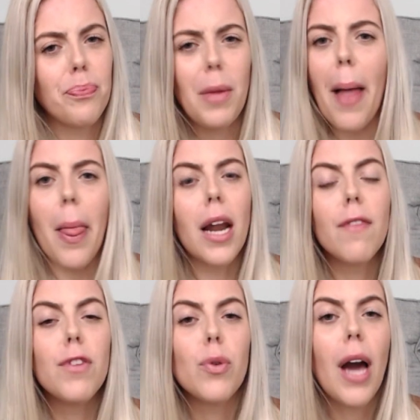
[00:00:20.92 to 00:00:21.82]
A lot
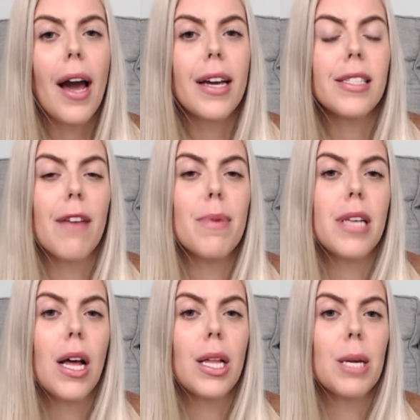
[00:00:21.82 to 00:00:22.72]
of you guys have been
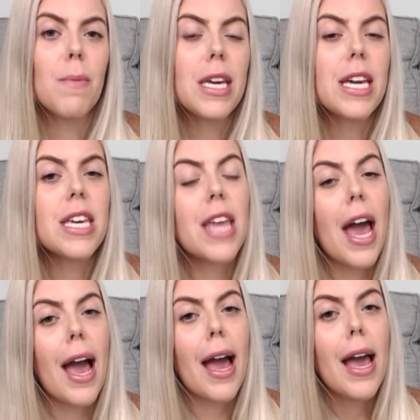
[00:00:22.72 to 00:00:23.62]
telling me
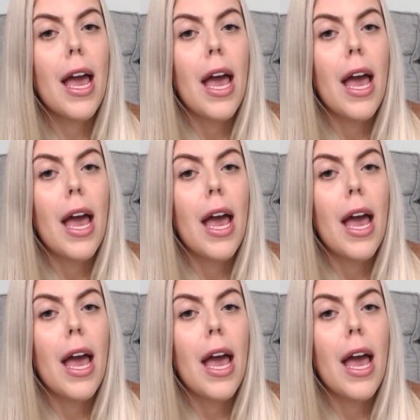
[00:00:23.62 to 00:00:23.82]
that